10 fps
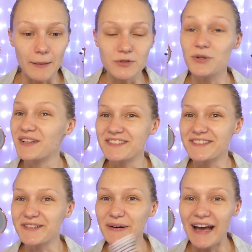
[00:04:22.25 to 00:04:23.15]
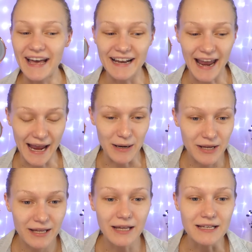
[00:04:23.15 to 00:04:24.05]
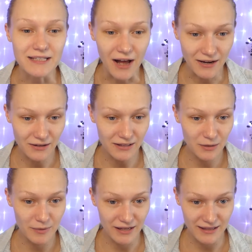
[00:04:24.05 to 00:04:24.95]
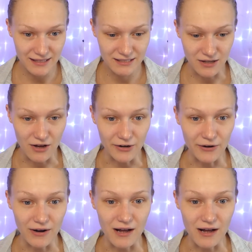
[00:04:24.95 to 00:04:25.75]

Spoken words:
So let's just go ahead and dot a little bit of this on our